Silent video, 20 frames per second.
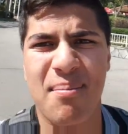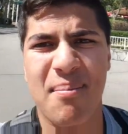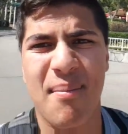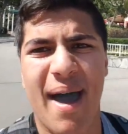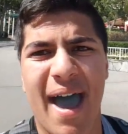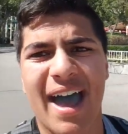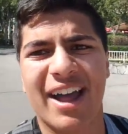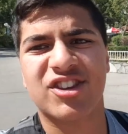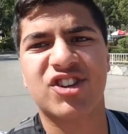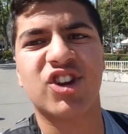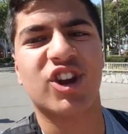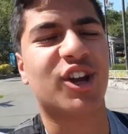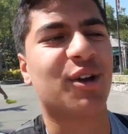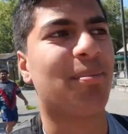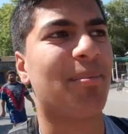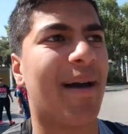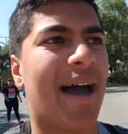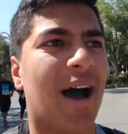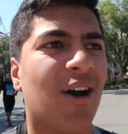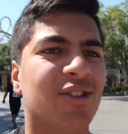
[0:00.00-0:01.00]
Magic
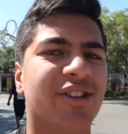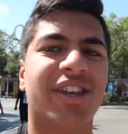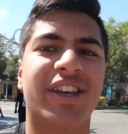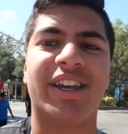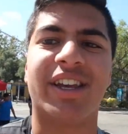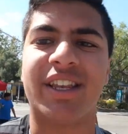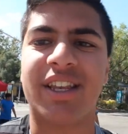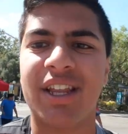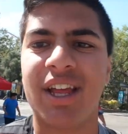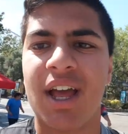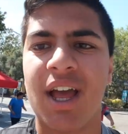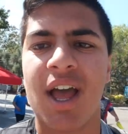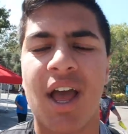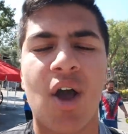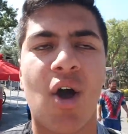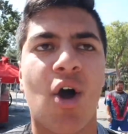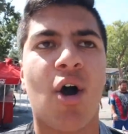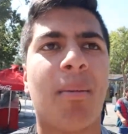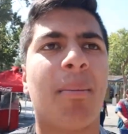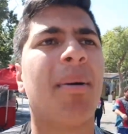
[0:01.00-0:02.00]
Mountain.
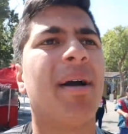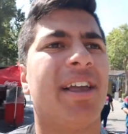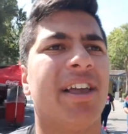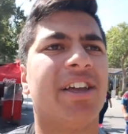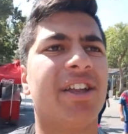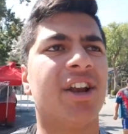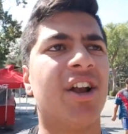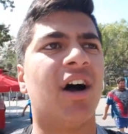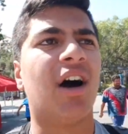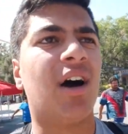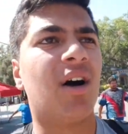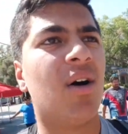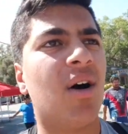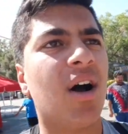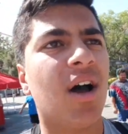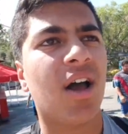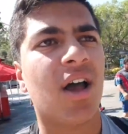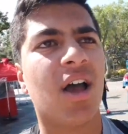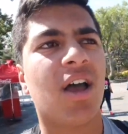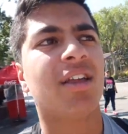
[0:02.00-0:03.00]
But you know,
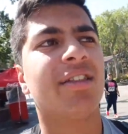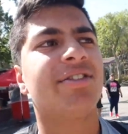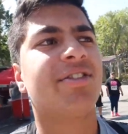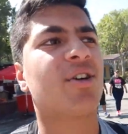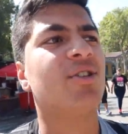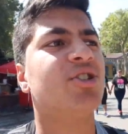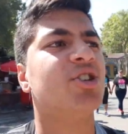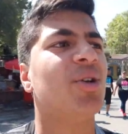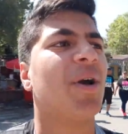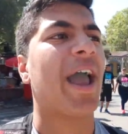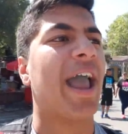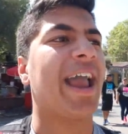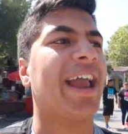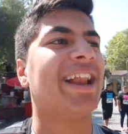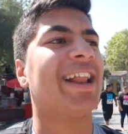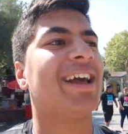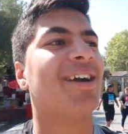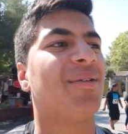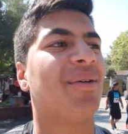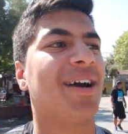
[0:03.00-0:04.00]
don't you
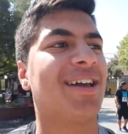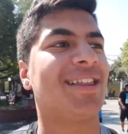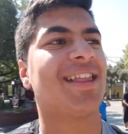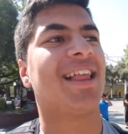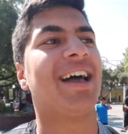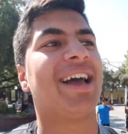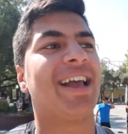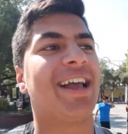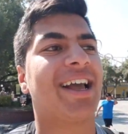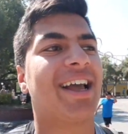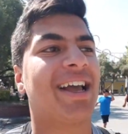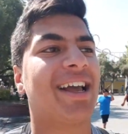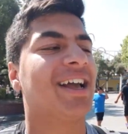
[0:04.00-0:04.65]
hate it when like,